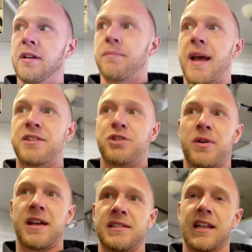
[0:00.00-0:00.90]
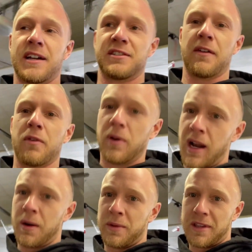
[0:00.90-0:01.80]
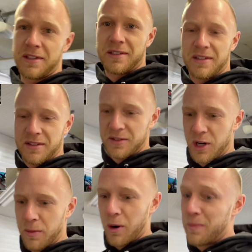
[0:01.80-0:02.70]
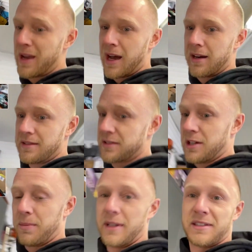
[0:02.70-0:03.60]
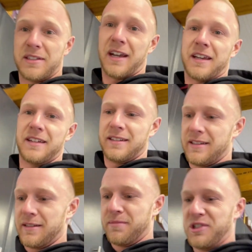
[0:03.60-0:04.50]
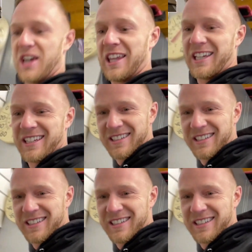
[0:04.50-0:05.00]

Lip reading: Matthew has a lot of stuff going on with his turbo Miata. It's going to be sick and jelly.